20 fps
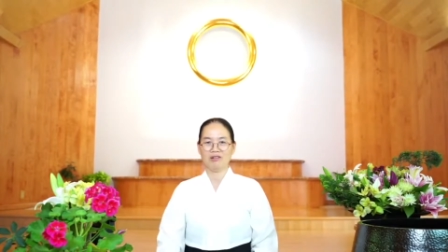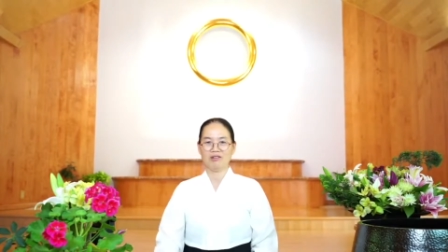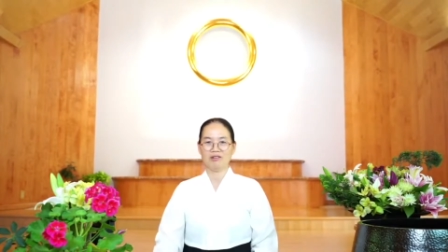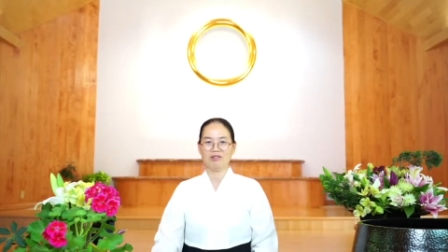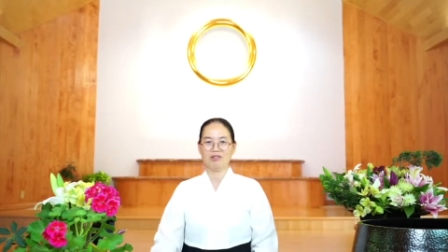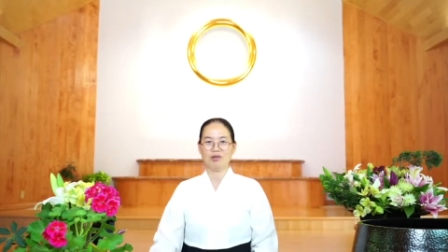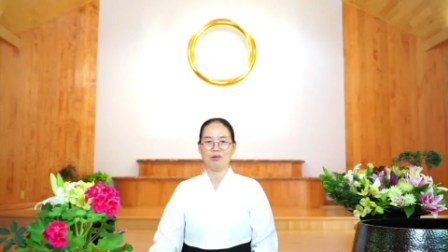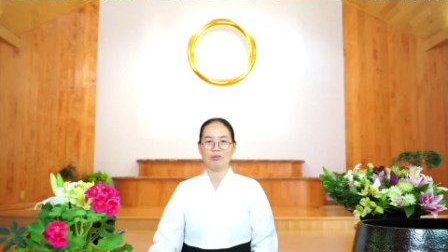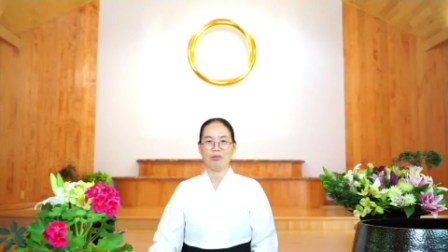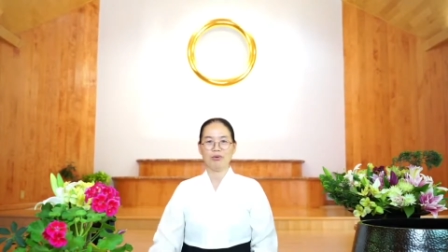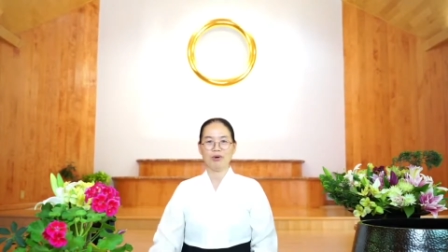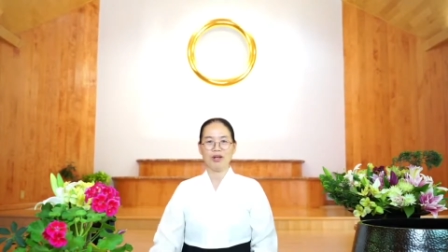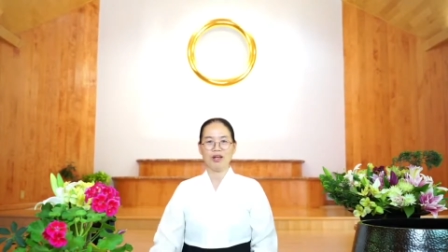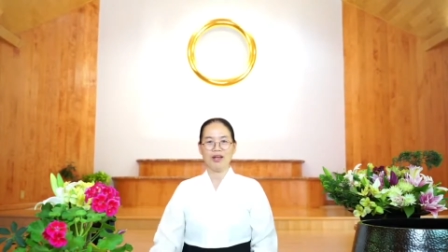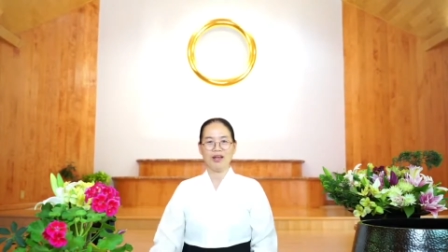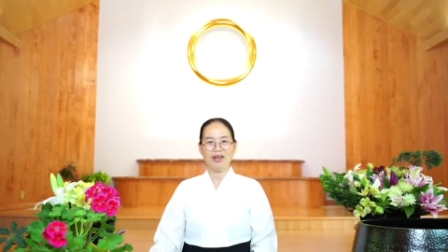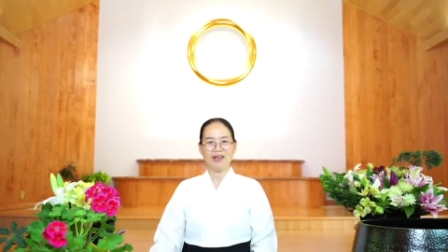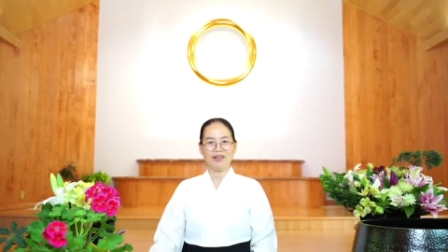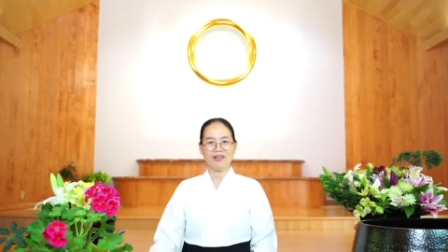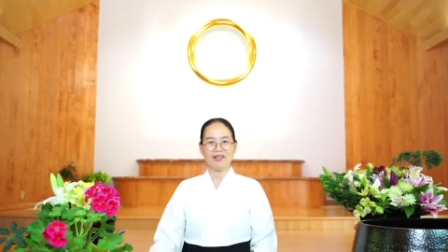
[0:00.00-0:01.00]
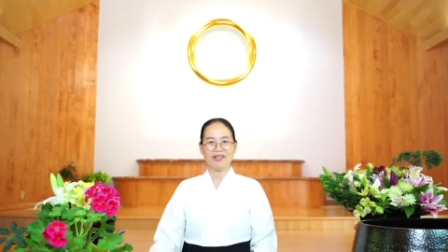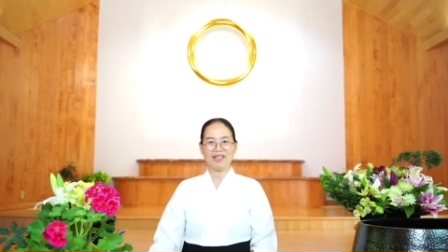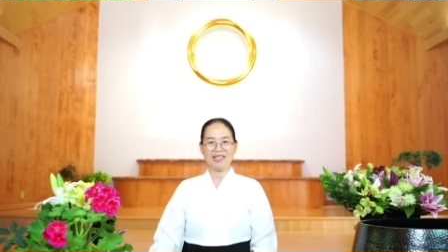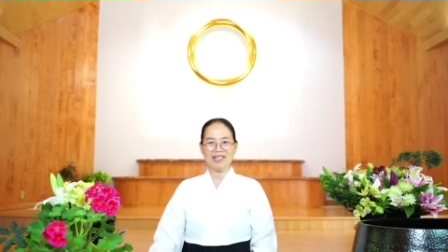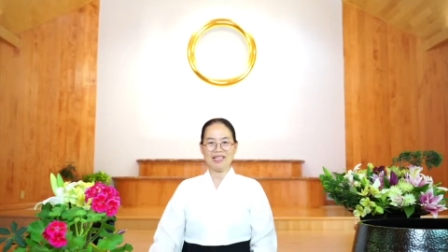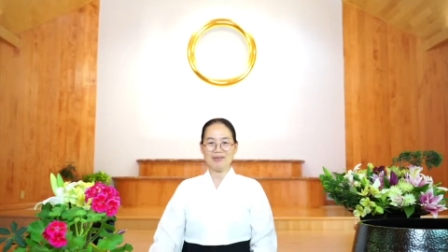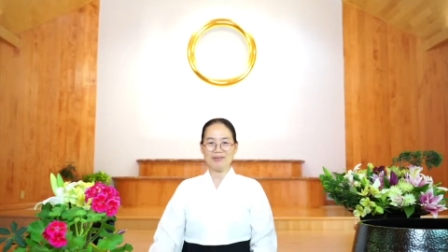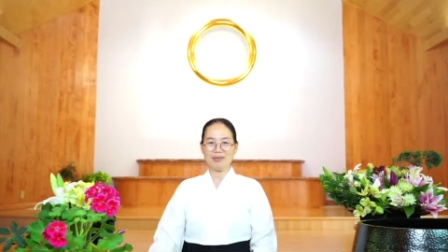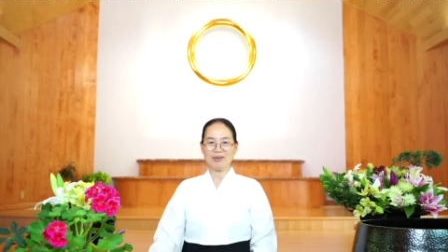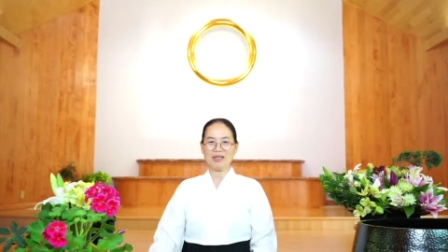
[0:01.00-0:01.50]
So breathe
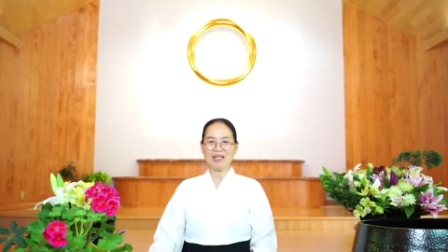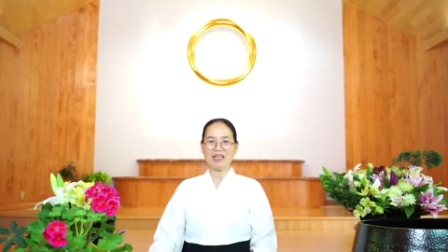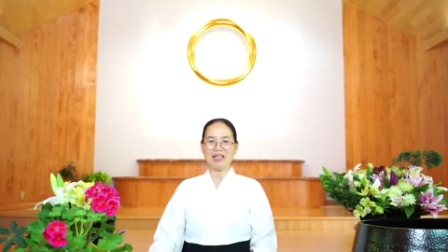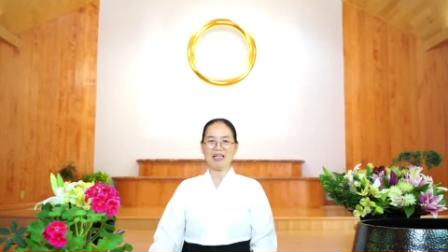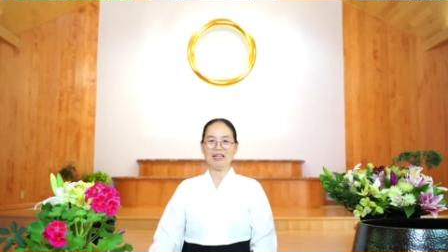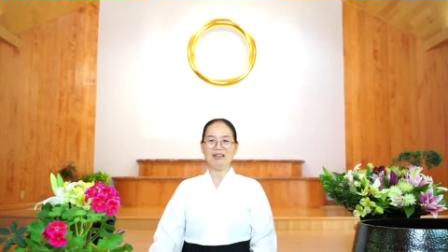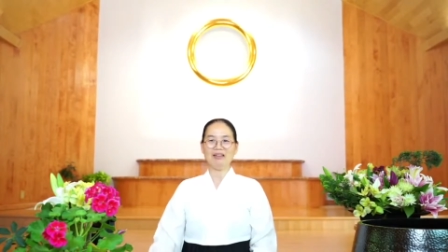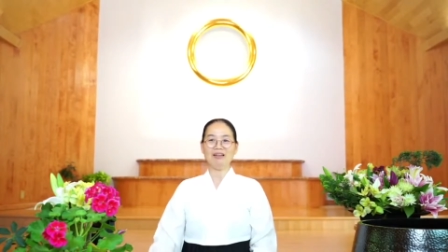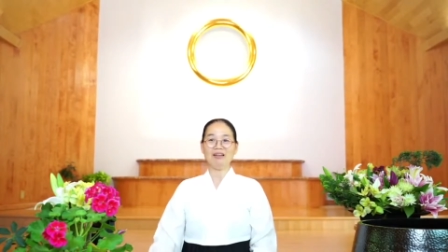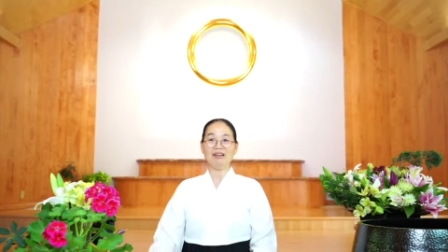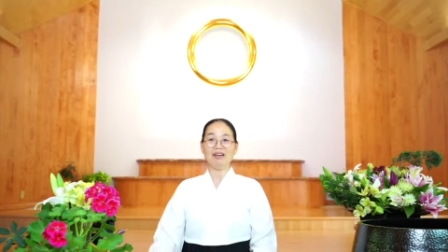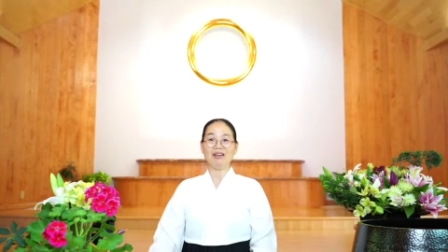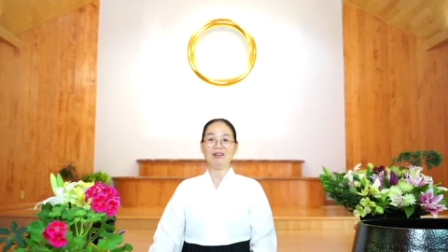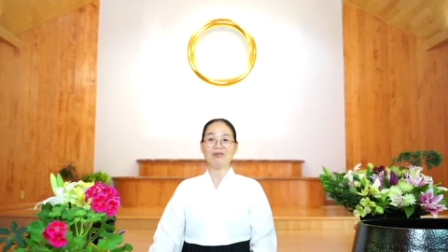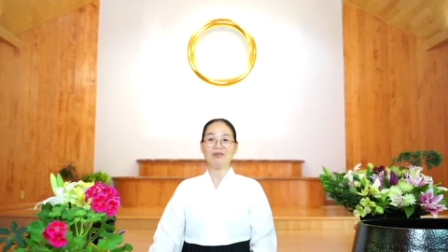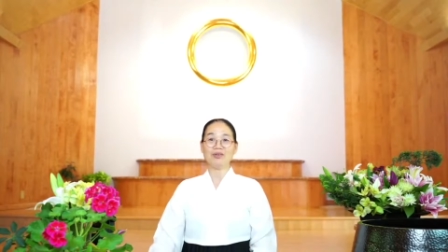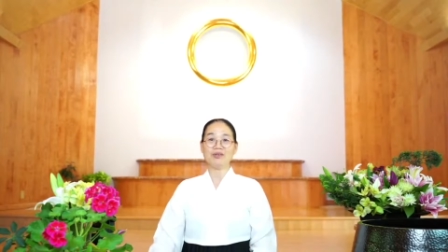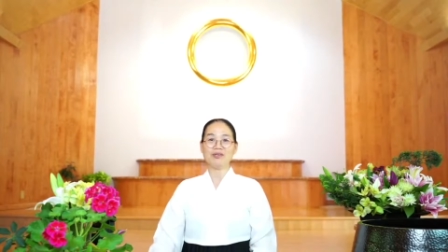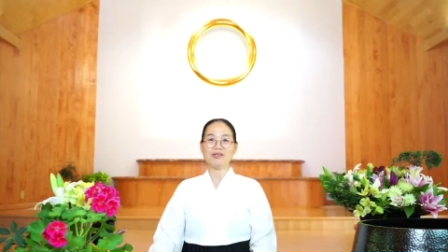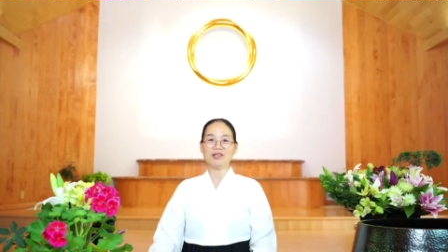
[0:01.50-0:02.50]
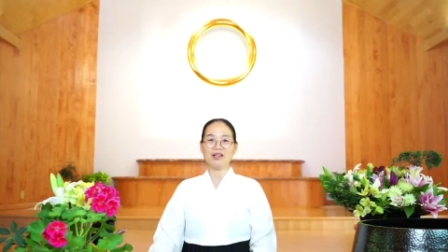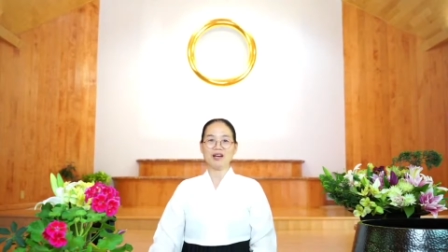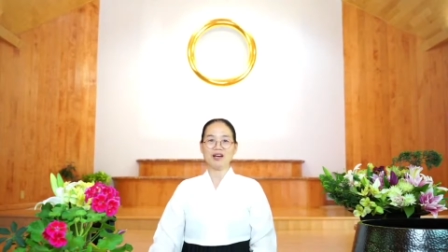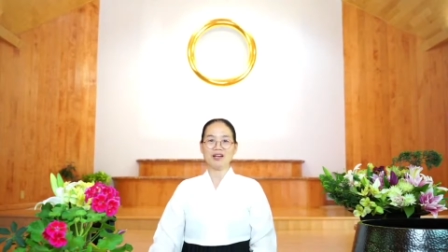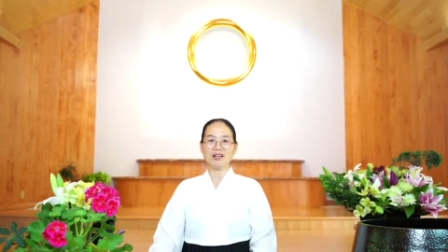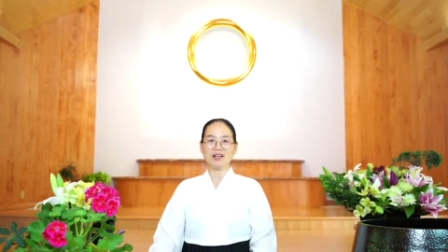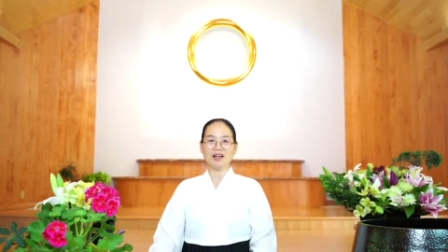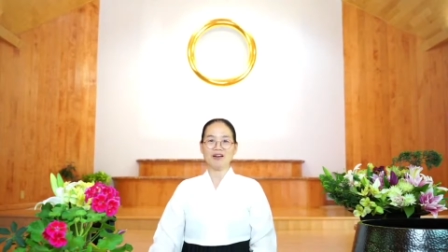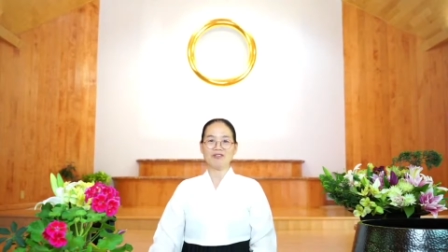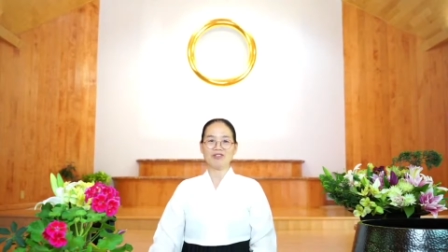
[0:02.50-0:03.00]
deeply and
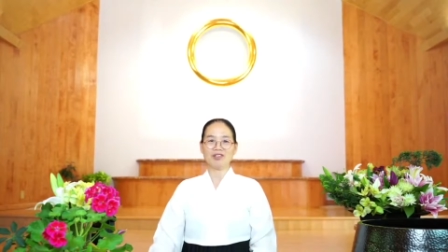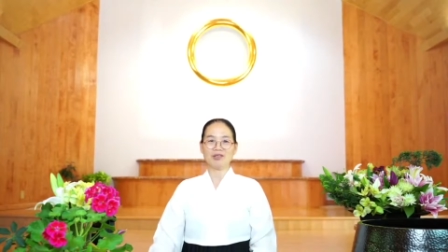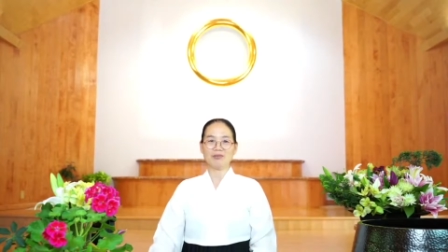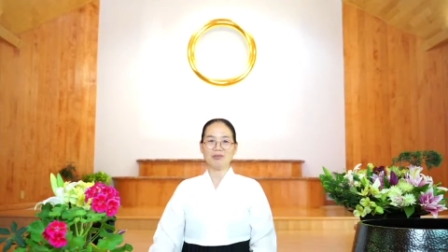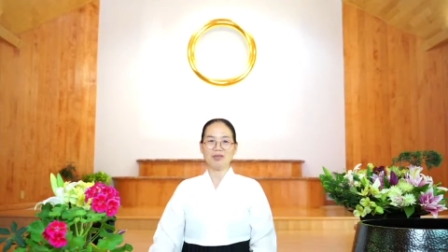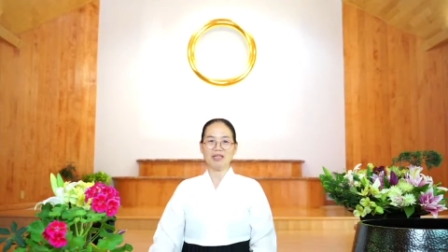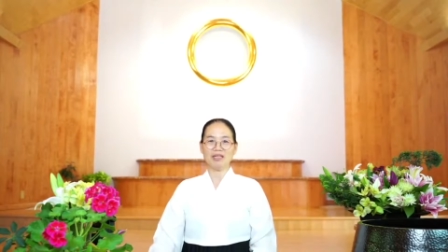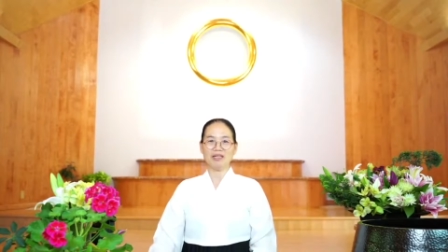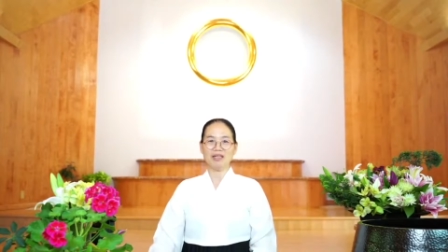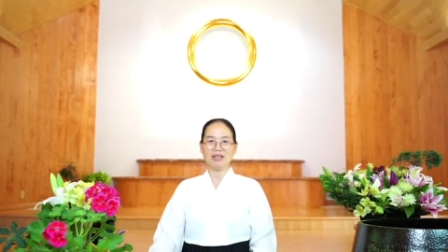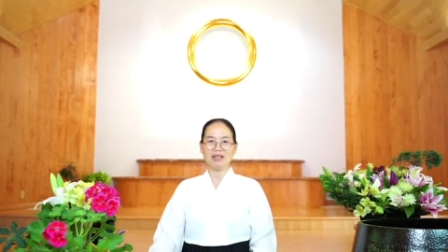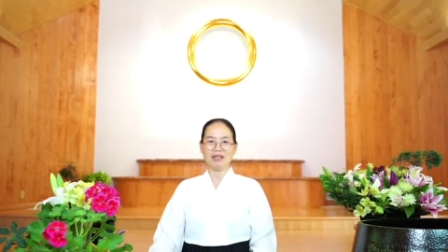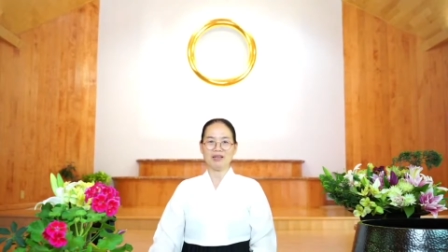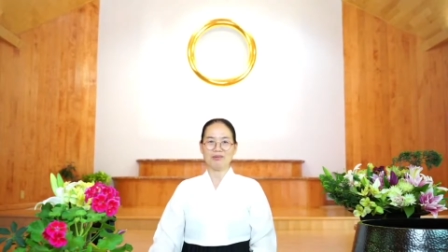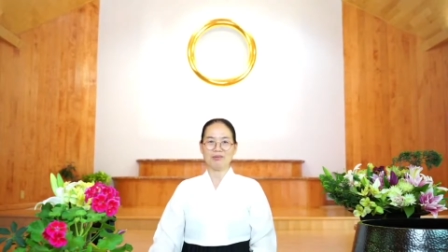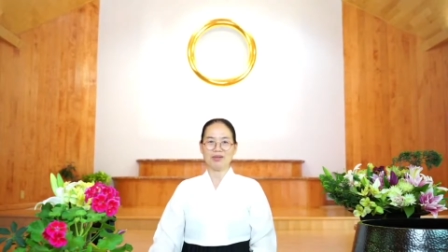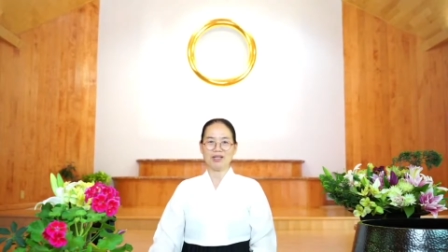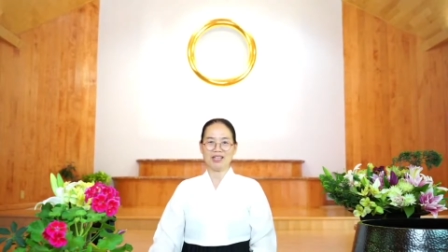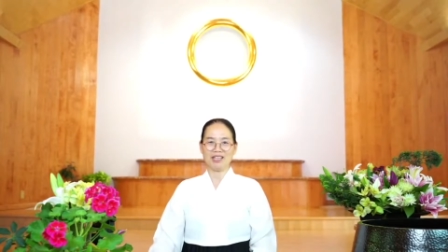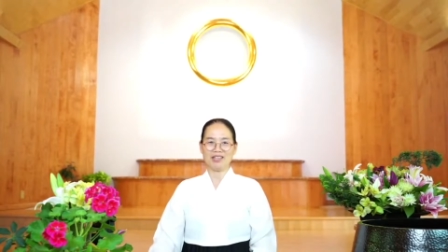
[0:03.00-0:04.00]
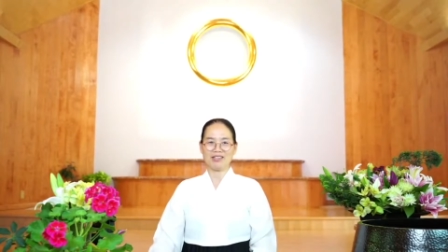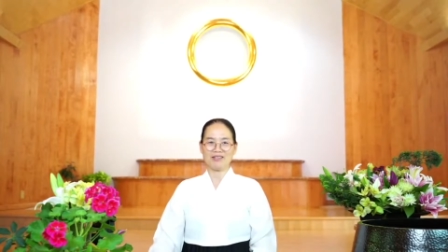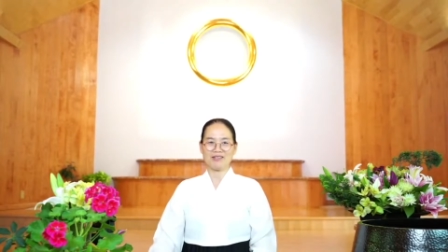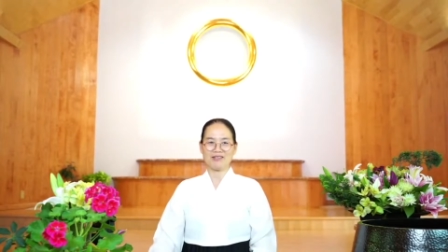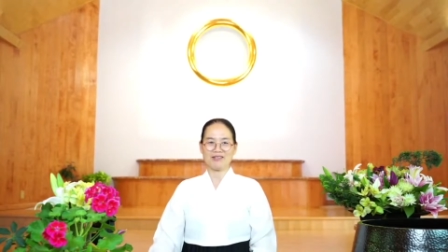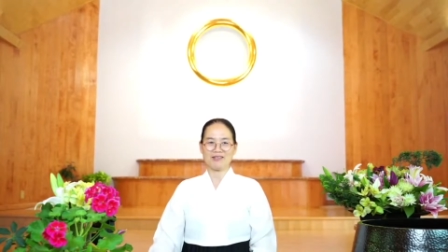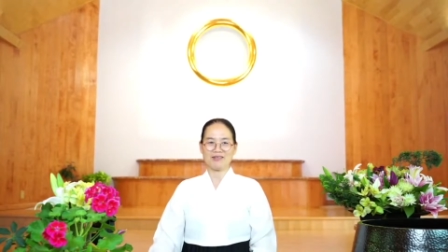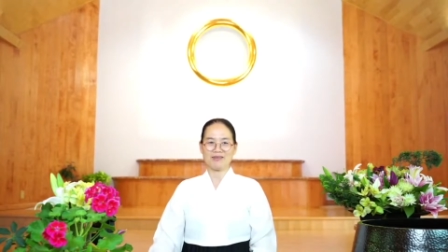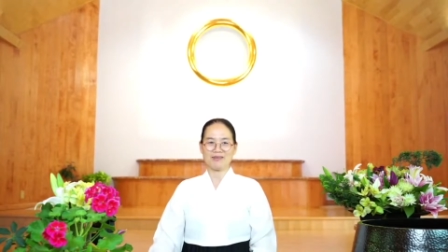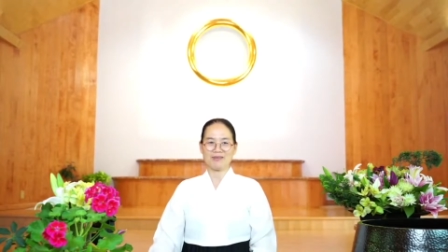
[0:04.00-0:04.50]
recite after me,
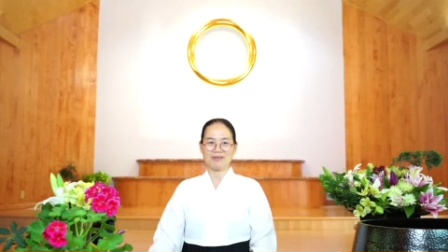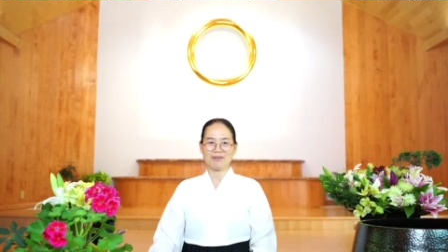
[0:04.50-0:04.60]
please.